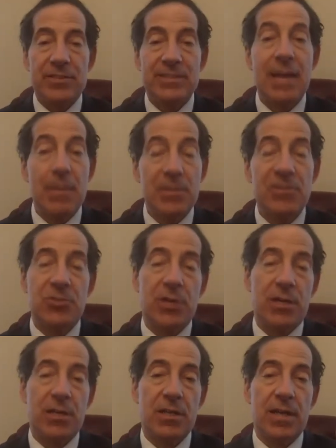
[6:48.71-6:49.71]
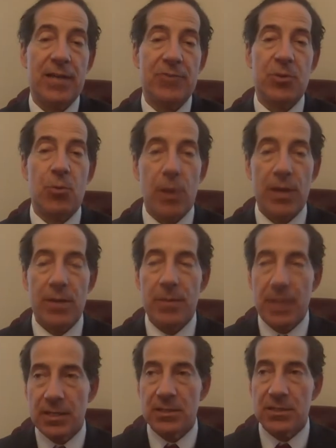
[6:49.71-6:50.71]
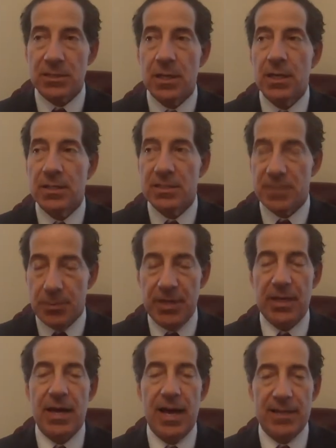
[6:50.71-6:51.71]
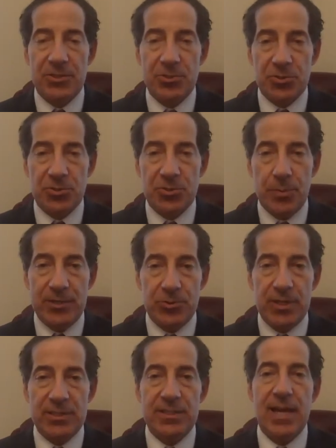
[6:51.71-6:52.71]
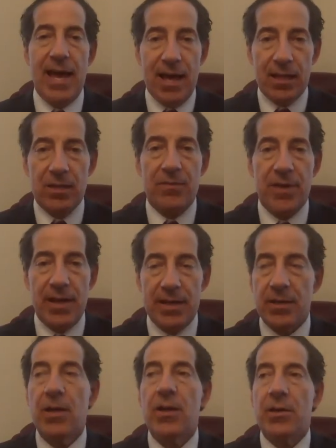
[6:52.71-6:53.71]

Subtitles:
demonstrated to the country what it means to be a constitutional patriot, to elevate